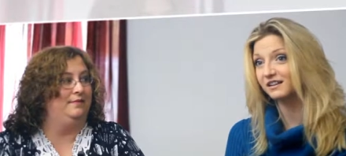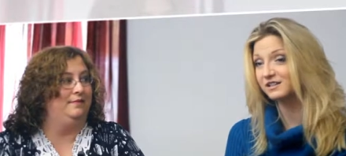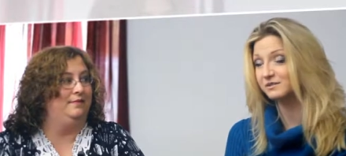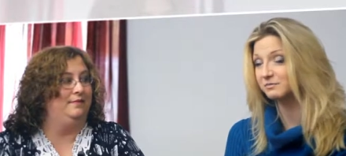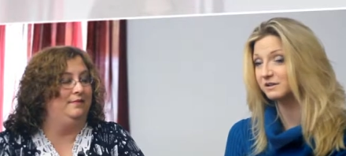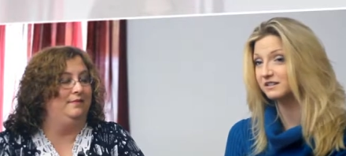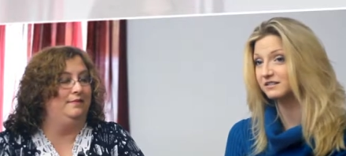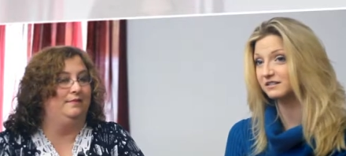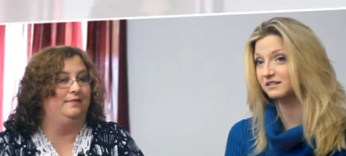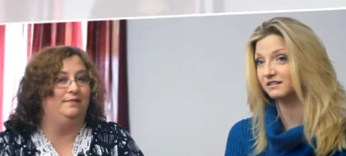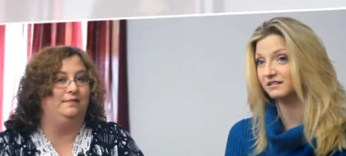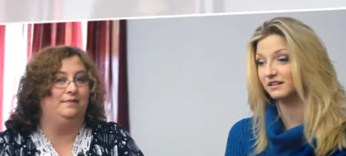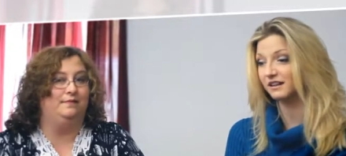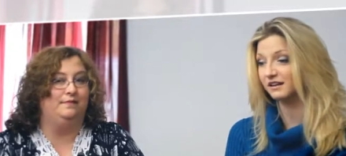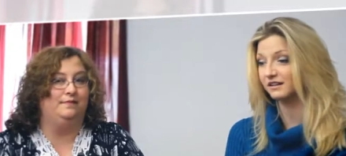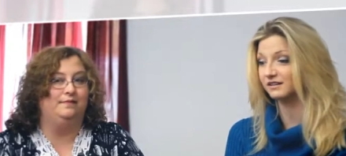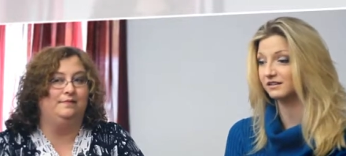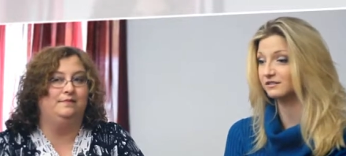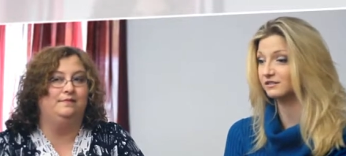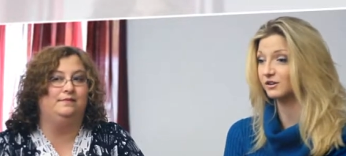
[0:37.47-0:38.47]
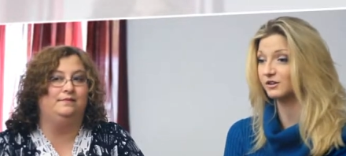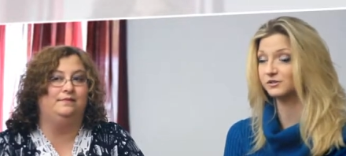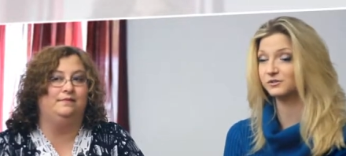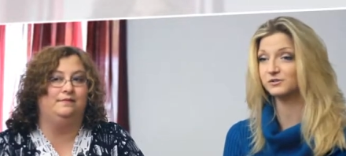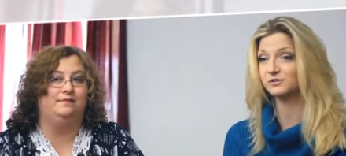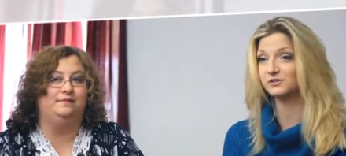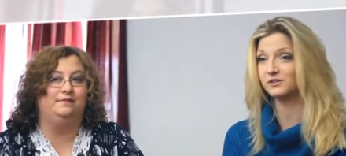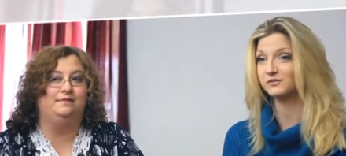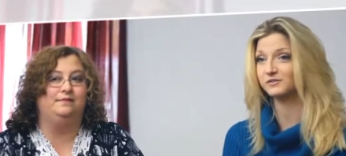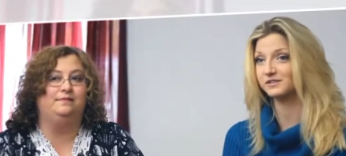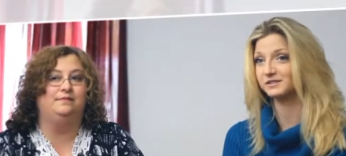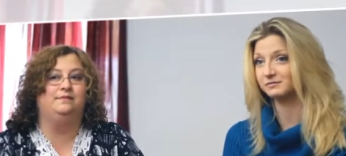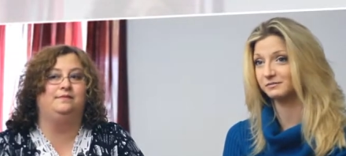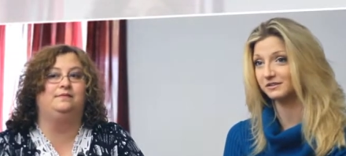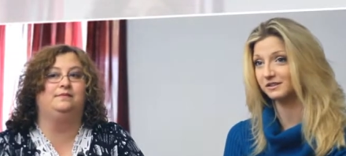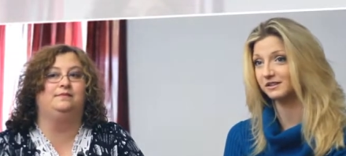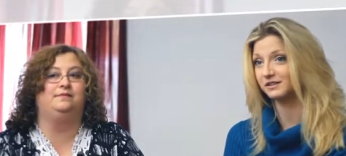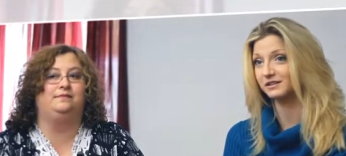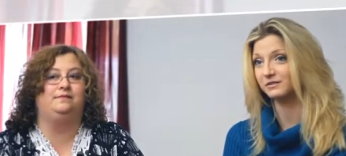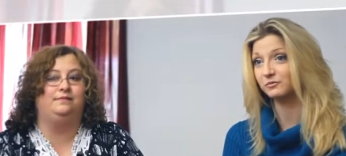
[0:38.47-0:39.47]
Speaker 1: It's basically like a doctor's office
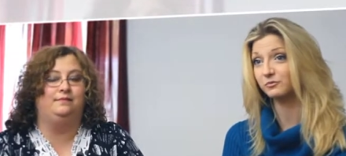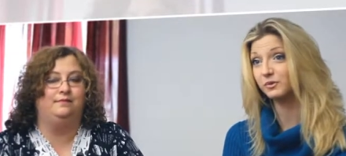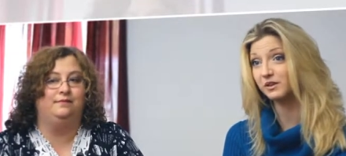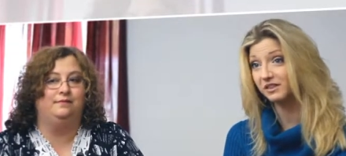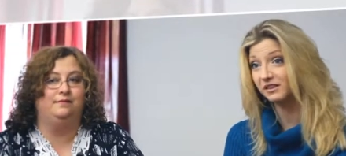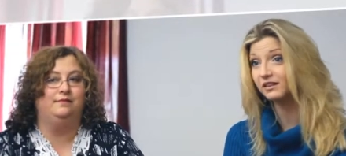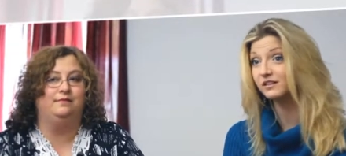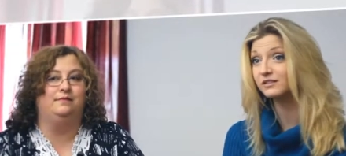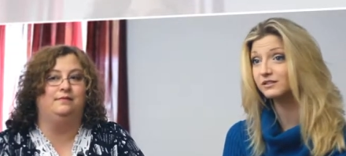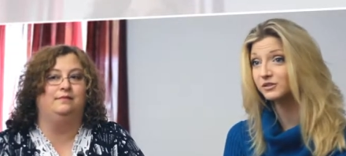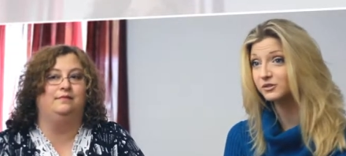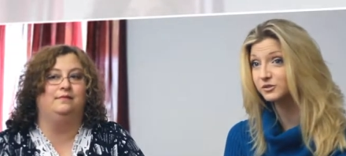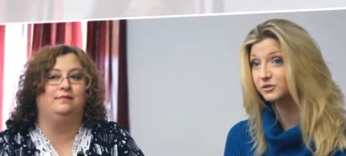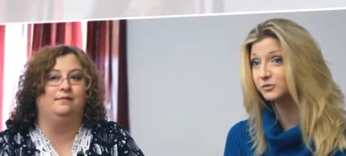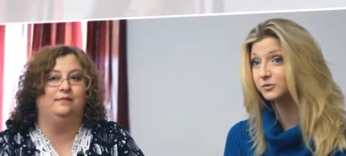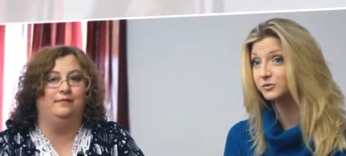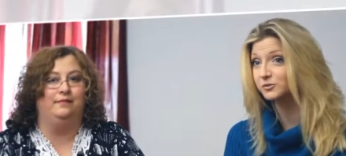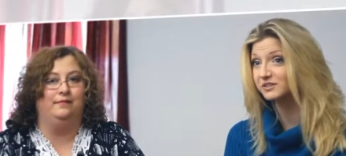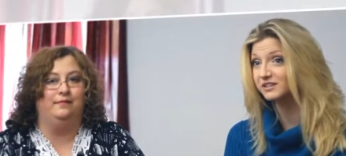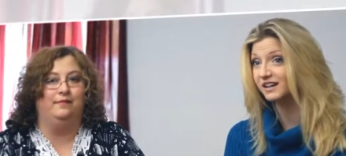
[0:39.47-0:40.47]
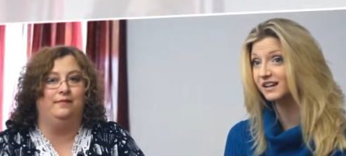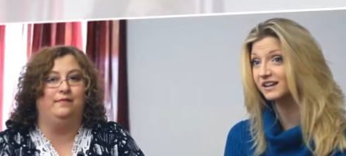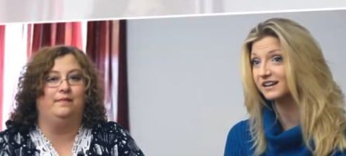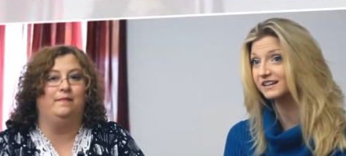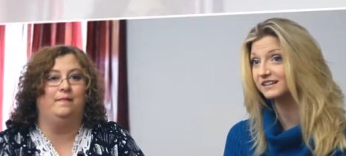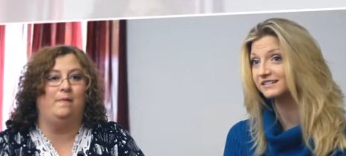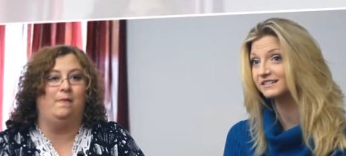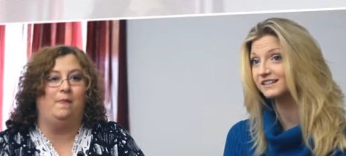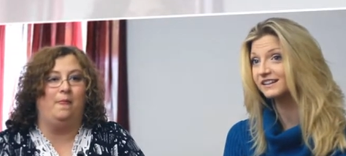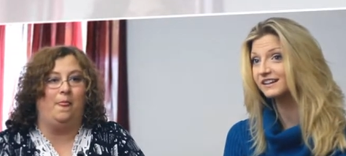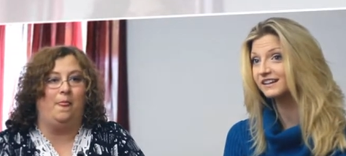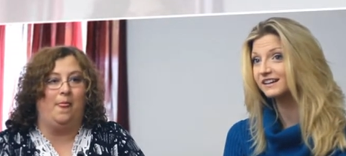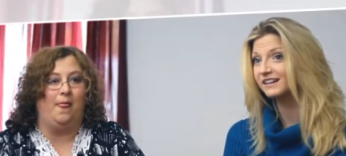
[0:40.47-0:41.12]
one within the school setting.